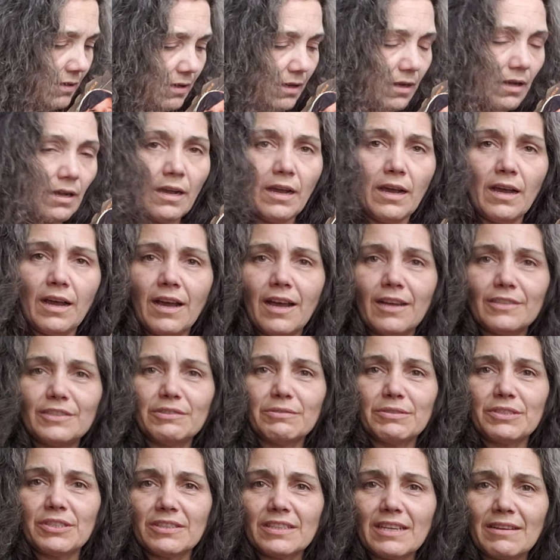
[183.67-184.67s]
Ah, uh -huh, do
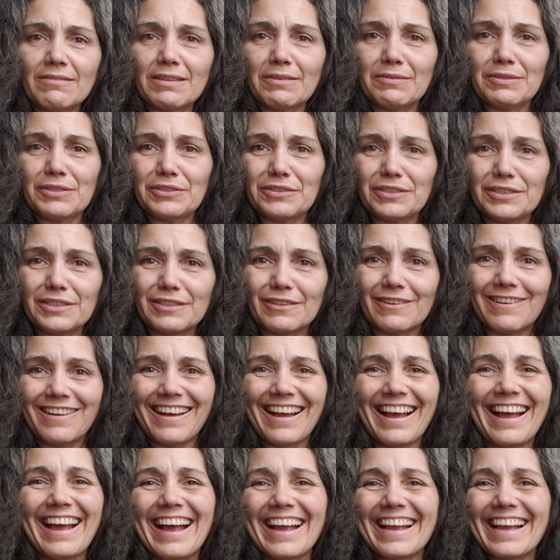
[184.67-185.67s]
what you love, love what you do.
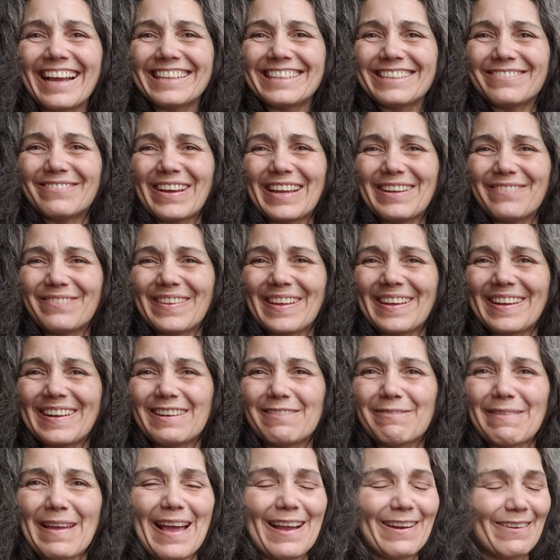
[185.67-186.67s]
I got the mic playing in
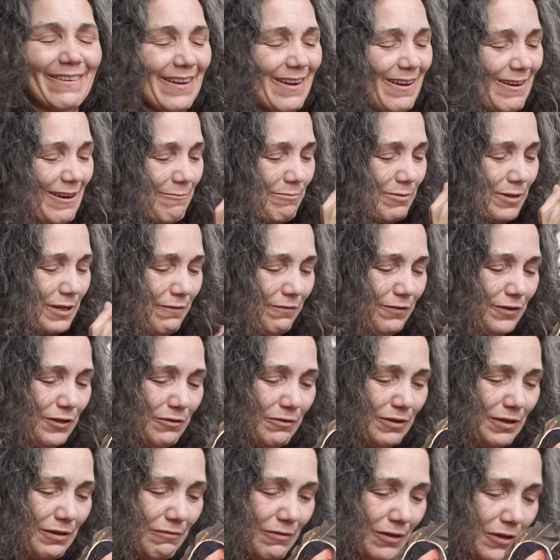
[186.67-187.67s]
the background. I put a
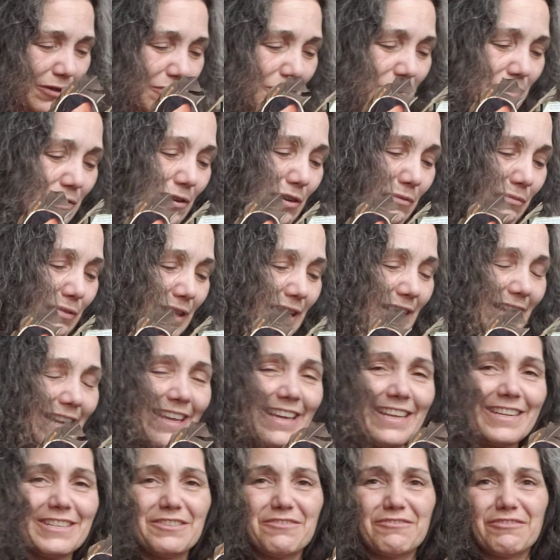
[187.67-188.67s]
few in a row, so hopefully that can
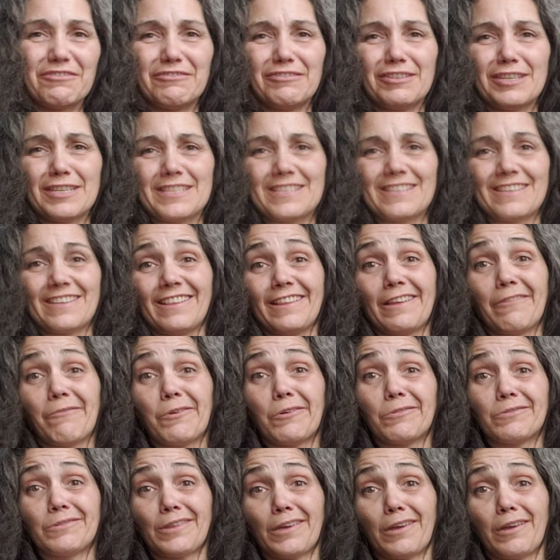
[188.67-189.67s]
get us through this, and then they
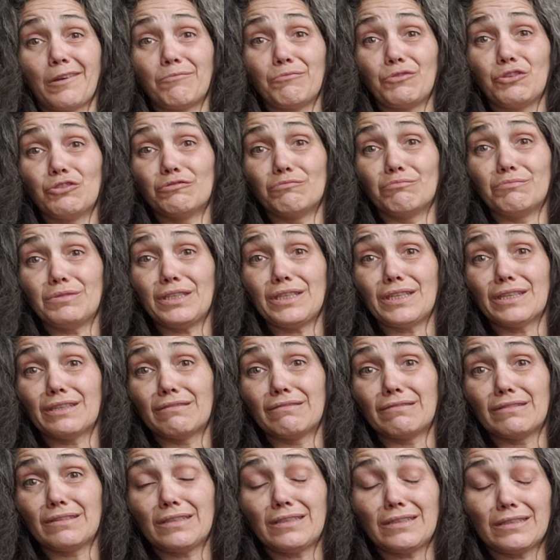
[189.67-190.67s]
won't uh, mute me
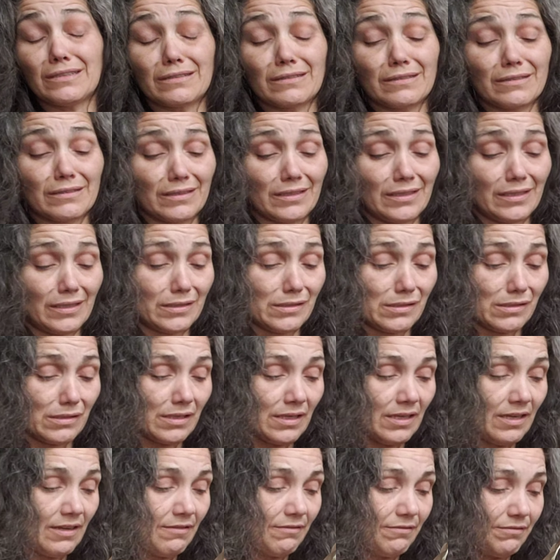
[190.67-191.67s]
out here in case
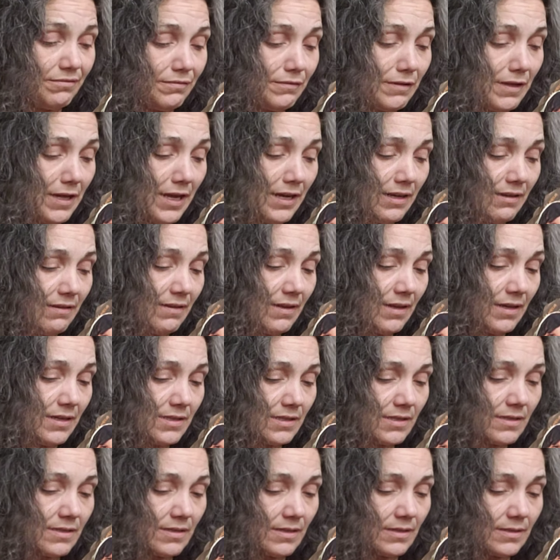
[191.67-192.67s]
flag
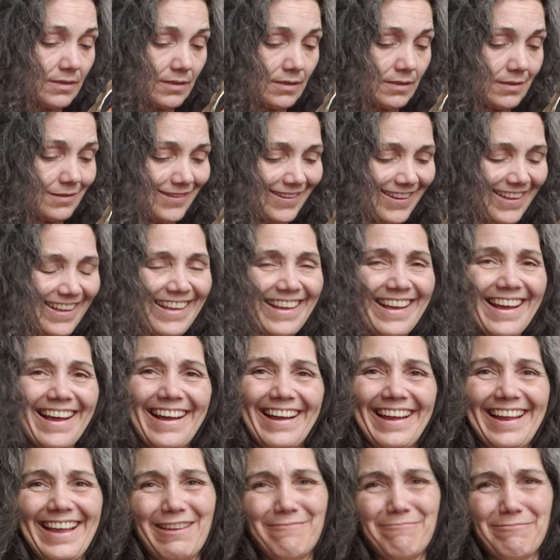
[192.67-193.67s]
things, because
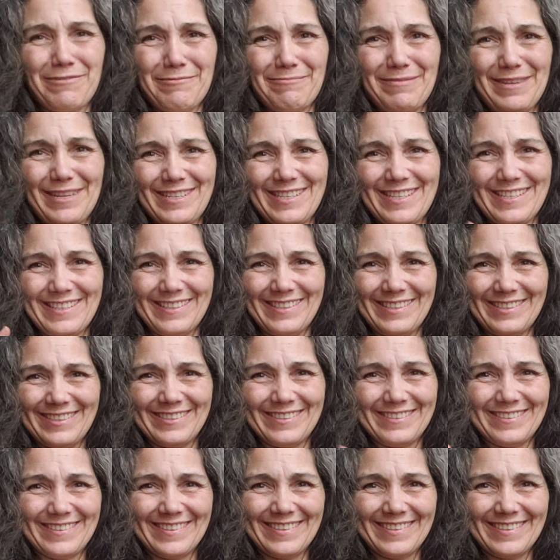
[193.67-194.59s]
I have permission to